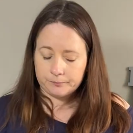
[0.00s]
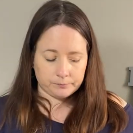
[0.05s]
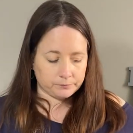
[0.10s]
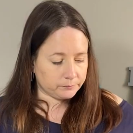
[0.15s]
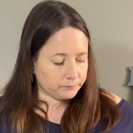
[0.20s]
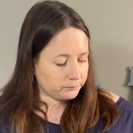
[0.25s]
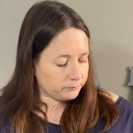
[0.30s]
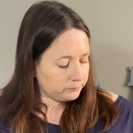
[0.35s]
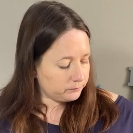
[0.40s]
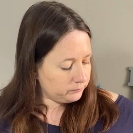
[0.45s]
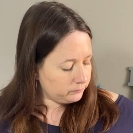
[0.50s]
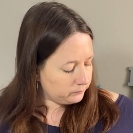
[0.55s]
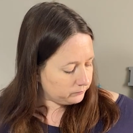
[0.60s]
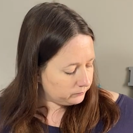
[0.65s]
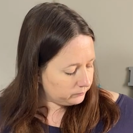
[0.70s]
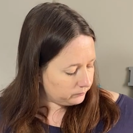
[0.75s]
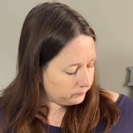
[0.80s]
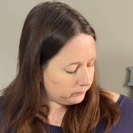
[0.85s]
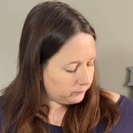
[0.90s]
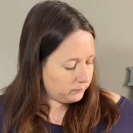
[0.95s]

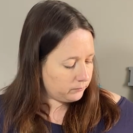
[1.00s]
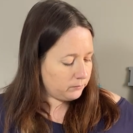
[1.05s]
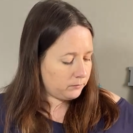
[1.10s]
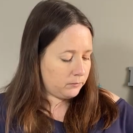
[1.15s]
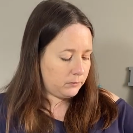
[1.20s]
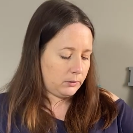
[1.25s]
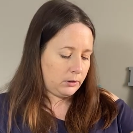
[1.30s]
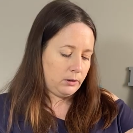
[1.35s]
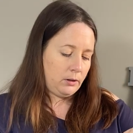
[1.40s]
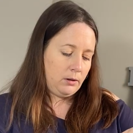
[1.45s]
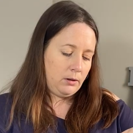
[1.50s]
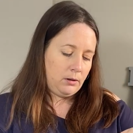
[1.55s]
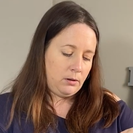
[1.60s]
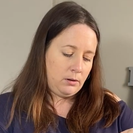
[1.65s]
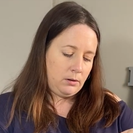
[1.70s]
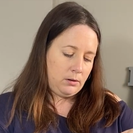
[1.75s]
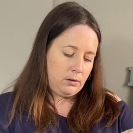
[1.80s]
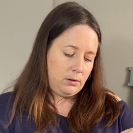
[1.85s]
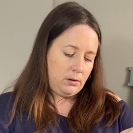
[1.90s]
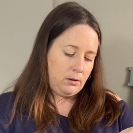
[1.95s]

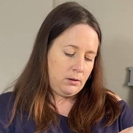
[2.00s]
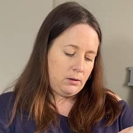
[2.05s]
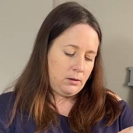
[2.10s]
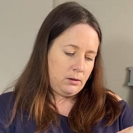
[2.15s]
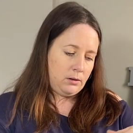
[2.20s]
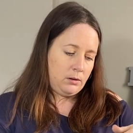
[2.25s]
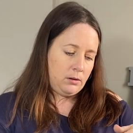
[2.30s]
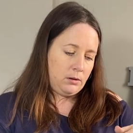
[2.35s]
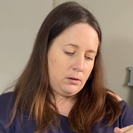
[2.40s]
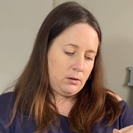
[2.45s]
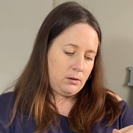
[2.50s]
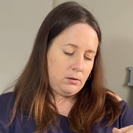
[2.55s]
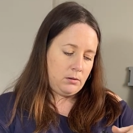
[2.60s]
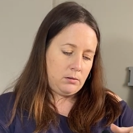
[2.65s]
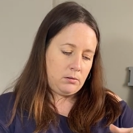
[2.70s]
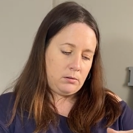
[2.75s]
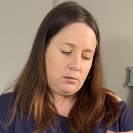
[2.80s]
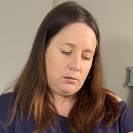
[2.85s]
Nothing is said.